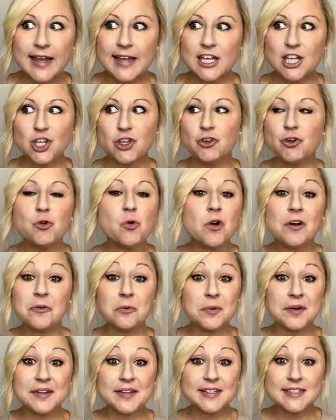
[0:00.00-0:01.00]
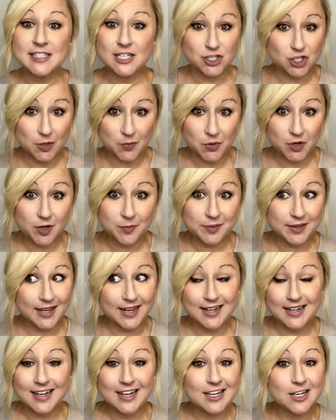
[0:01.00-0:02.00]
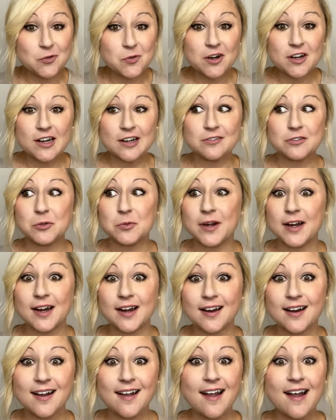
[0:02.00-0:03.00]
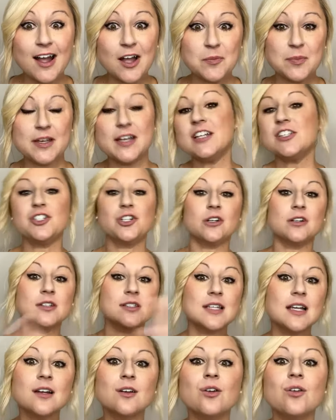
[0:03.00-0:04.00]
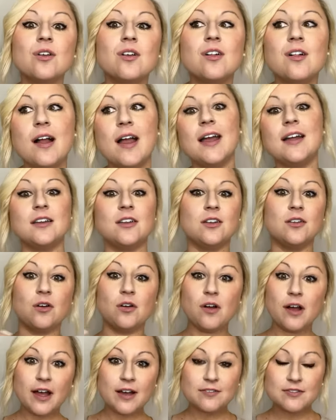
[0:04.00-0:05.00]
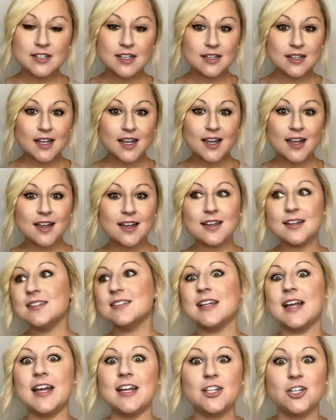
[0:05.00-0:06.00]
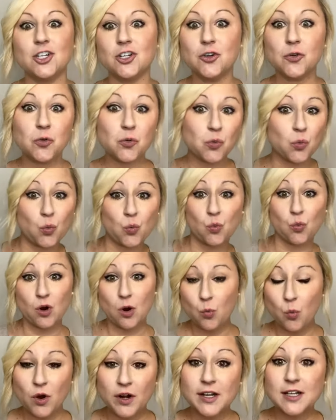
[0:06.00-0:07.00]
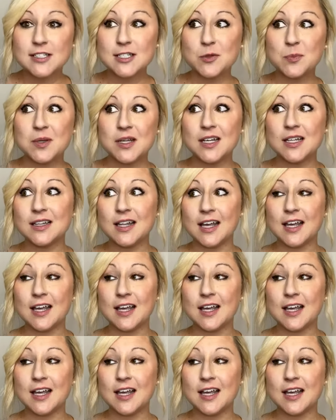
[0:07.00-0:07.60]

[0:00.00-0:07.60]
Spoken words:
you are willing to jump on a plane anywhere and everywhere because you're single and you don't have 10 kids and you're wanting to be